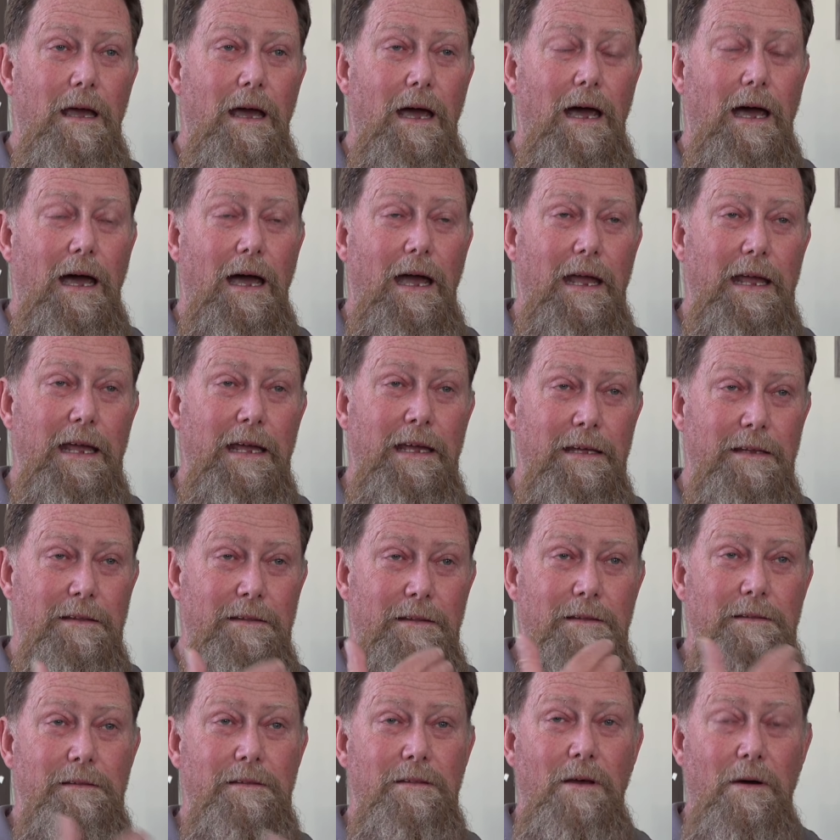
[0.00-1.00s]

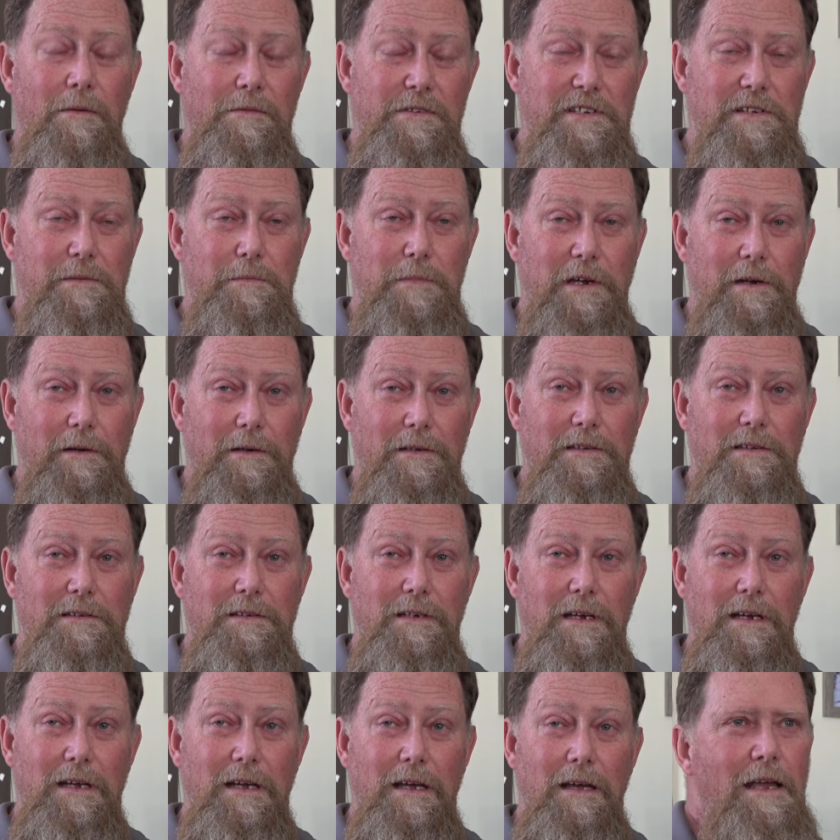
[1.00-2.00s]
in Novosibirsk.
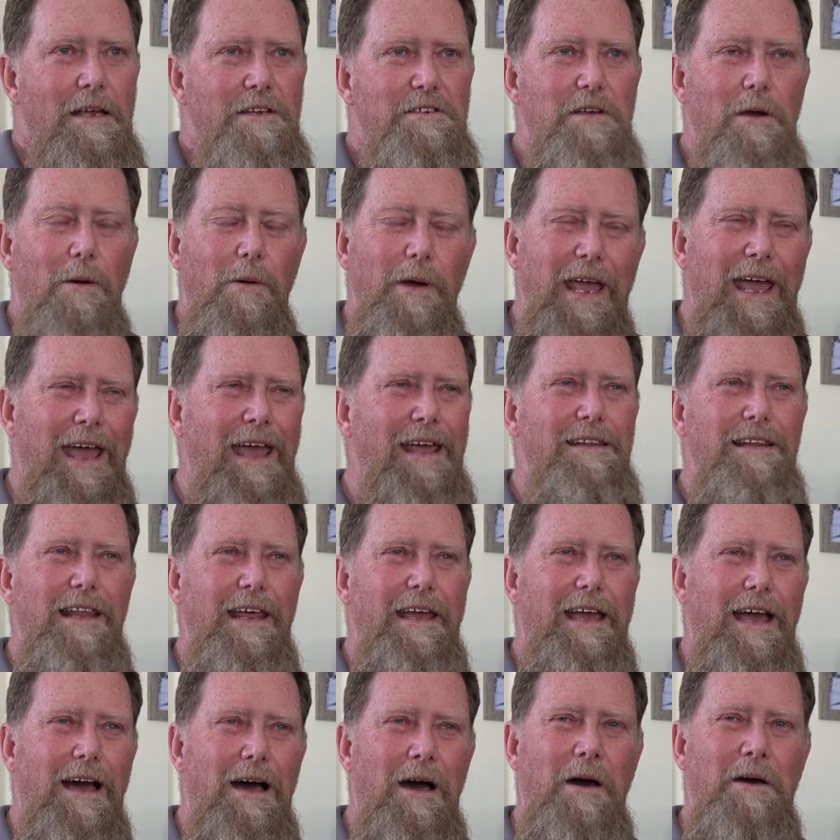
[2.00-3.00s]
So we had
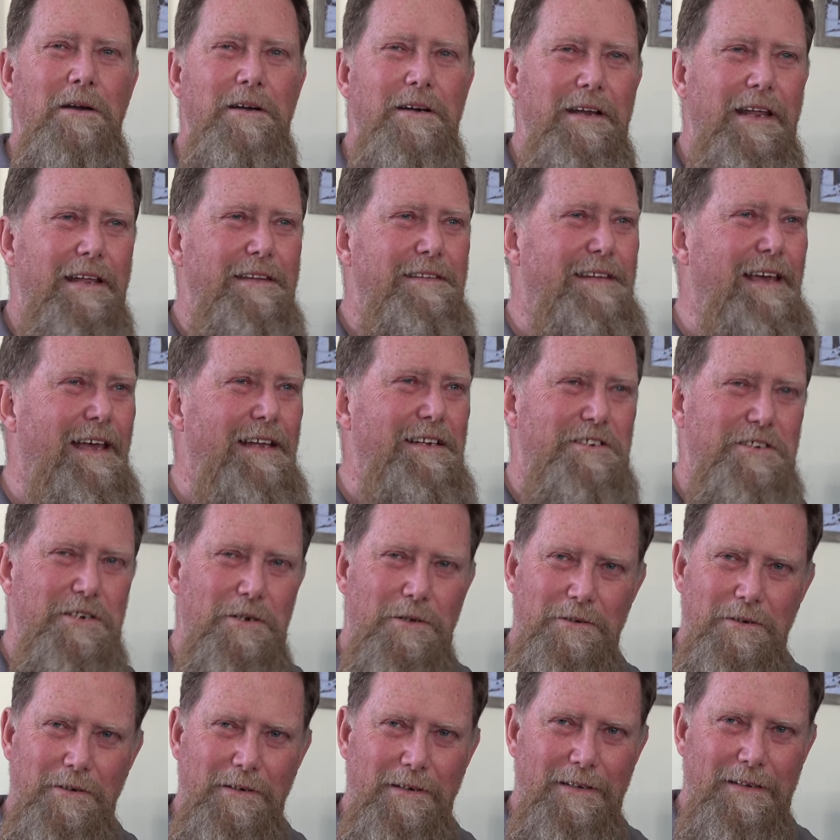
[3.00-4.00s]
like 110
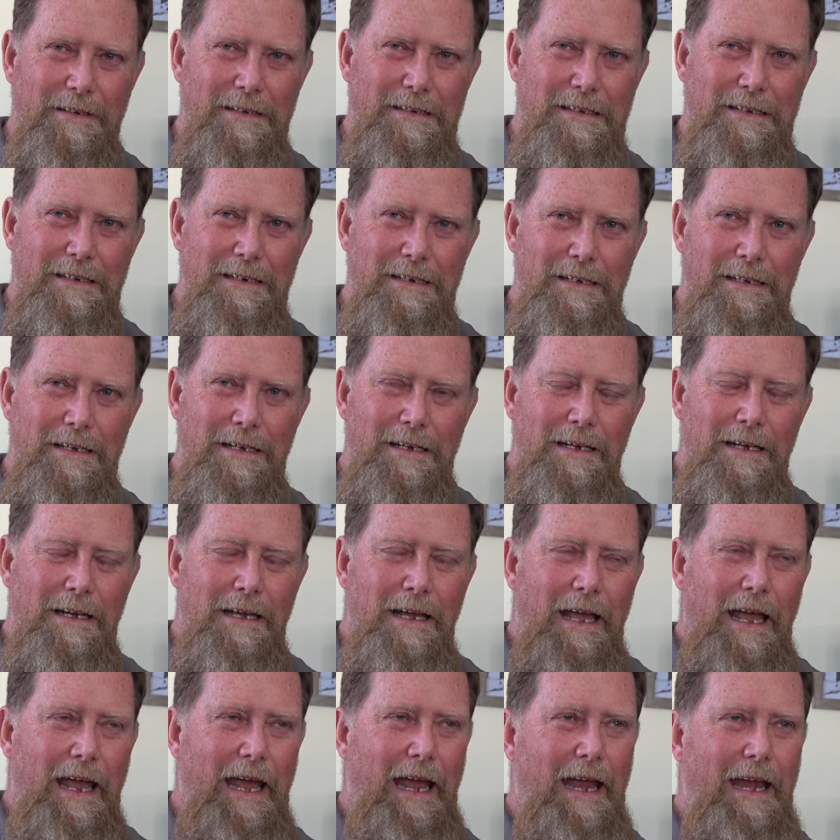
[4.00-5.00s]
children,
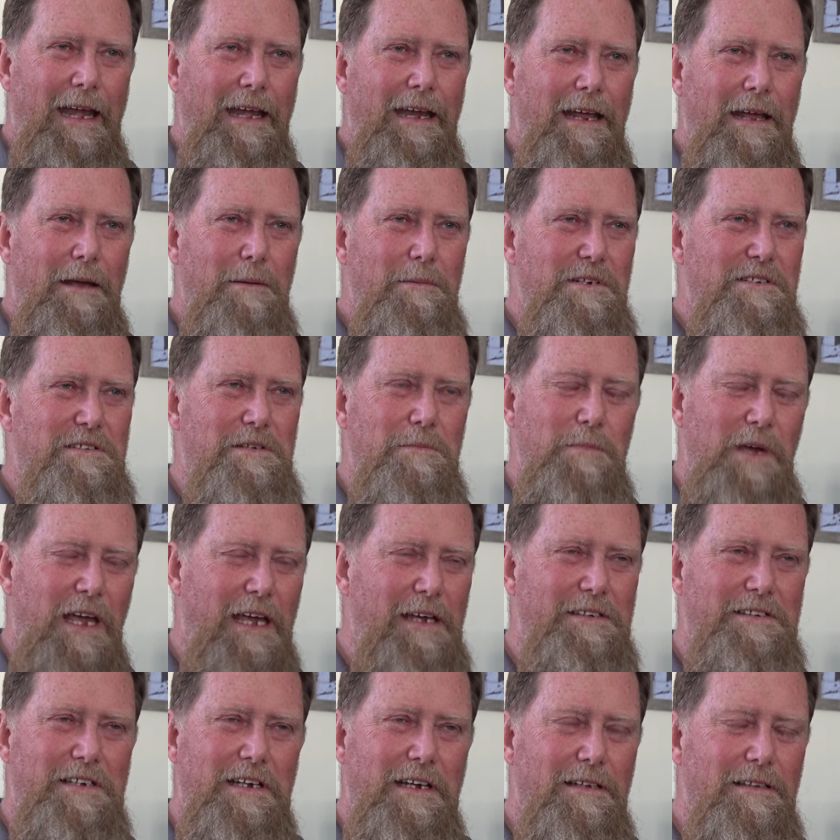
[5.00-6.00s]
and it was
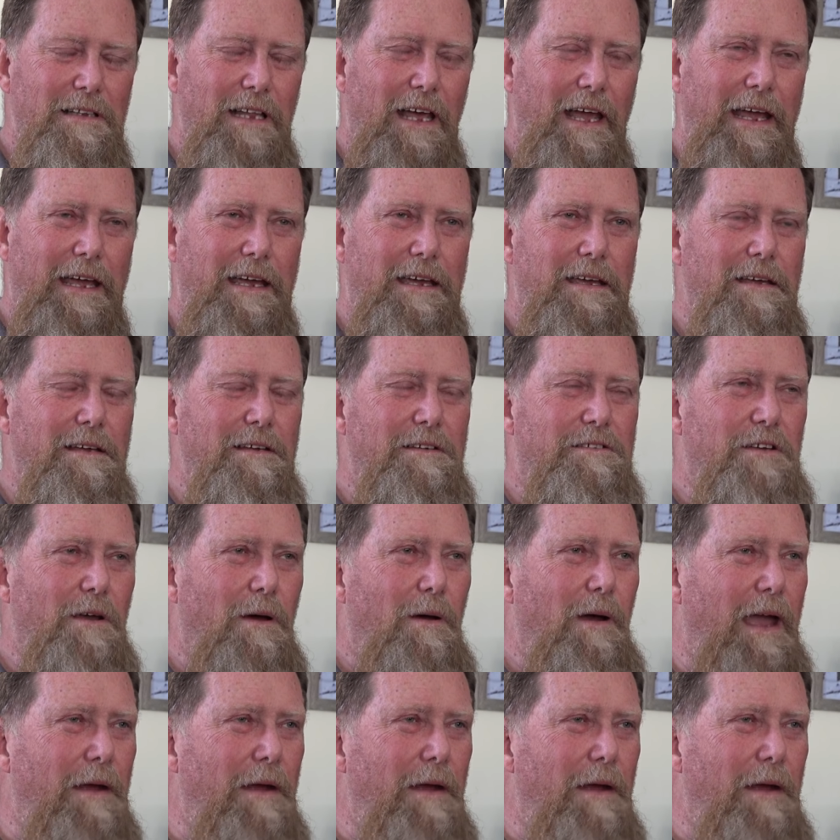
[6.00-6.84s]
amazing. Like so,